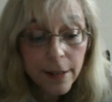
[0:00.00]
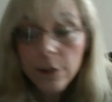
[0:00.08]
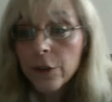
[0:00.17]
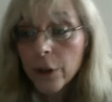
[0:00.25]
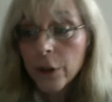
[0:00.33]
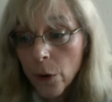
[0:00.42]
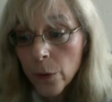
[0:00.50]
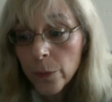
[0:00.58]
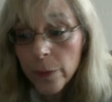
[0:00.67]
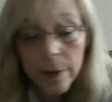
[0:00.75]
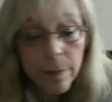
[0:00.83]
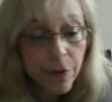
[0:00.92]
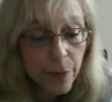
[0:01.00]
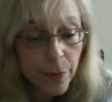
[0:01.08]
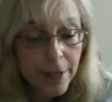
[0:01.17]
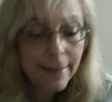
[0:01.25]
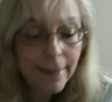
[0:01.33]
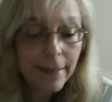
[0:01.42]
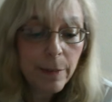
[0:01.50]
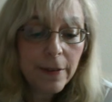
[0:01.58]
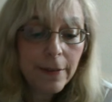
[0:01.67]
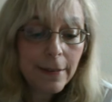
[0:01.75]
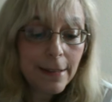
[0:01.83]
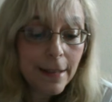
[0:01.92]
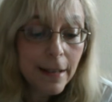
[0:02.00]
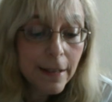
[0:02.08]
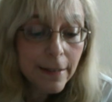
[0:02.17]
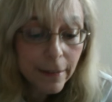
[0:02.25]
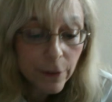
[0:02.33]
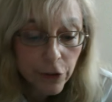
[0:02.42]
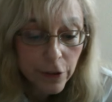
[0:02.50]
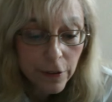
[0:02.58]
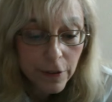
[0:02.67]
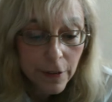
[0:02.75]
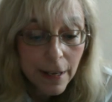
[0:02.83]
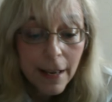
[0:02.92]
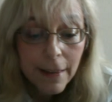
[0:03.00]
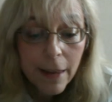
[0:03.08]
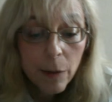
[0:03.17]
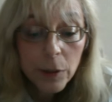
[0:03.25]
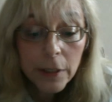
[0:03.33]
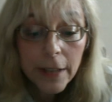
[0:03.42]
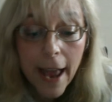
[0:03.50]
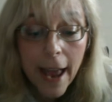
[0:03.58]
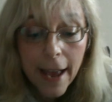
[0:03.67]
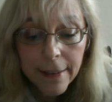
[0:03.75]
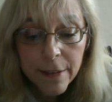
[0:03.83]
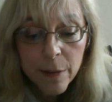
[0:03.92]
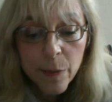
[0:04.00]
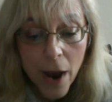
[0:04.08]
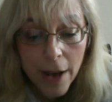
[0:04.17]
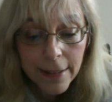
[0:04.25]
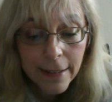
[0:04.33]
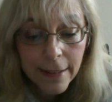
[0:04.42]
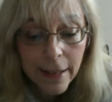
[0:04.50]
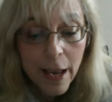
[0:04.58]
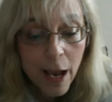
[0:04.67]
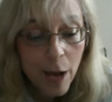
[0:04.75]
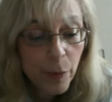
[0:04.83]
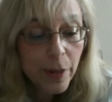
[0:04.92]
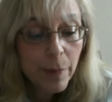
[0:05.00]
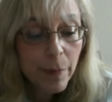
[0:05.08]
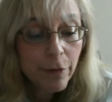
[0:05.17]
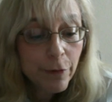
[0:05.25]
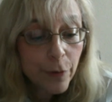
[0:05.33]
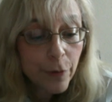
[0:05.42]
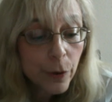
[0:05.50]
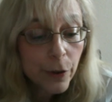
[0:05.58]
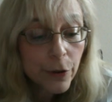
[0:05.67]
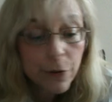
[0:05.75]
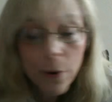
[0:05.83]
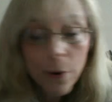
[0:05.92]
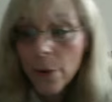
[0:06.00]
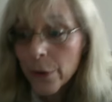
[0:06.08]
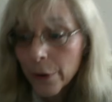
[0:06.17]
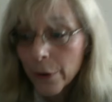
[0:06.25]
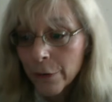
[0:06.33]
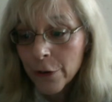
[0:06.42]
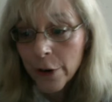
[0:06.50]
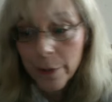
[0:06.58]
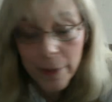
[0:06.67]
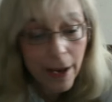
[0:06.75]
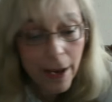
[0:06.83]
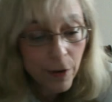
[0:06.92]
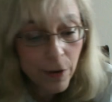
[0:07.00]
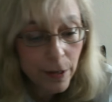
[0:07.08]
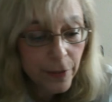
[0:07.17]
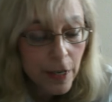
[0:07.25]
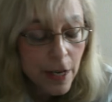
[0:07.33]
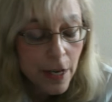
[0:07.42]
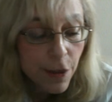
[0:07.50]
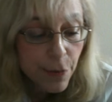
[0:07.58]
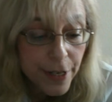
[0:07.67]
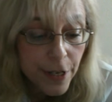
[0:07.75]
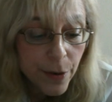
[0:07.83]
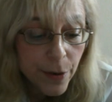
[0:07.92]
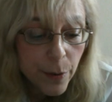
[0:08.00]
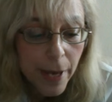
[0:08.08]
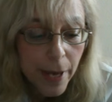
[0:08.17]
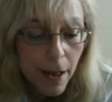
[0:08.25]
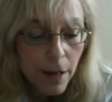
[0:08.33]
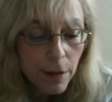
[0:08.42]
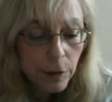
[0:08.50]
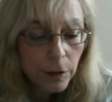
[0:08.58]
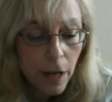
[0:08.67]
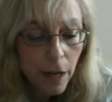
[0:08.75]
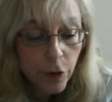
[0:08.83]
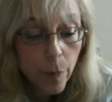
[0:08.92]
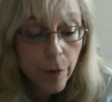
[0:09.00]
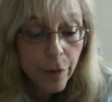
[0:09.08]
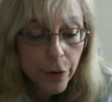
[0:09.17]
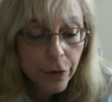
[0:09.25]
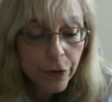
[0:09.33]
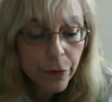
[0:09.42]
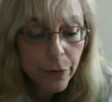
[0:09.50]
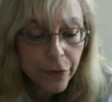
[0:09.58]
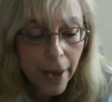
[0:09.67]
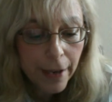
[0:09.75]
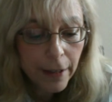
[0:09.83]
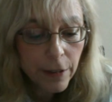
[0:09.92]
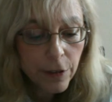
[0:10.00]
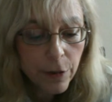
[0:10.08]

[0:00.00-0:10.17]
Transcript: to cone beam 3D CBCT solutions that will enhance the practice and put them in full control of treatment outcomes. 3DU will be held October 1st through 2nd,